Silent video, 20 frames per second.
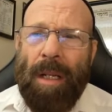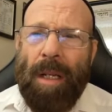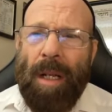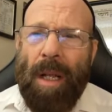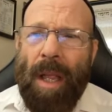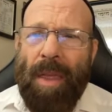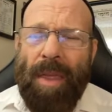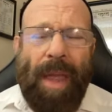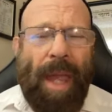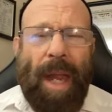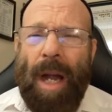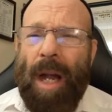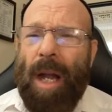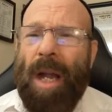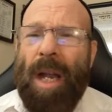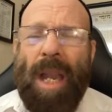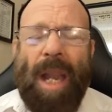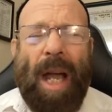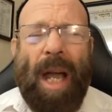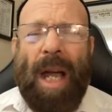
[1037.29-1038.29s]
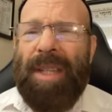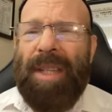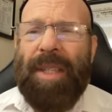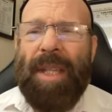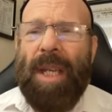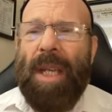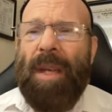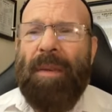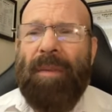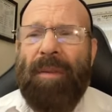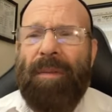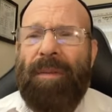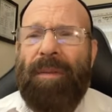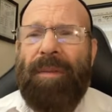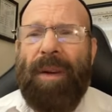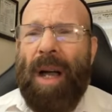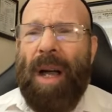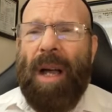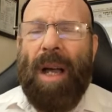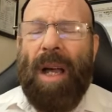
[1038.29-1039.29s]
They are not
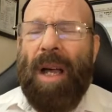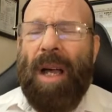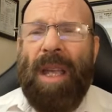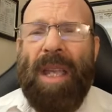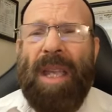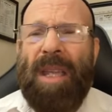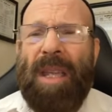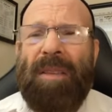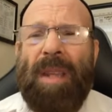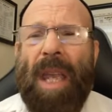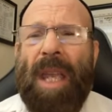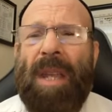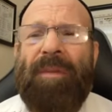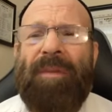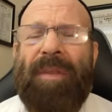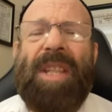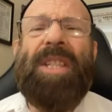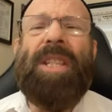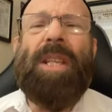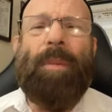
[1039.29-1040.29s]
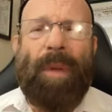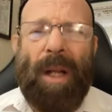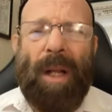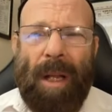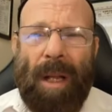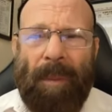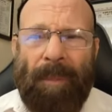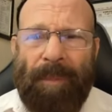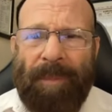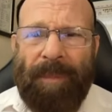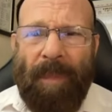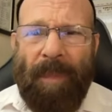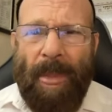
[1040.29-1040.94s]
invincible.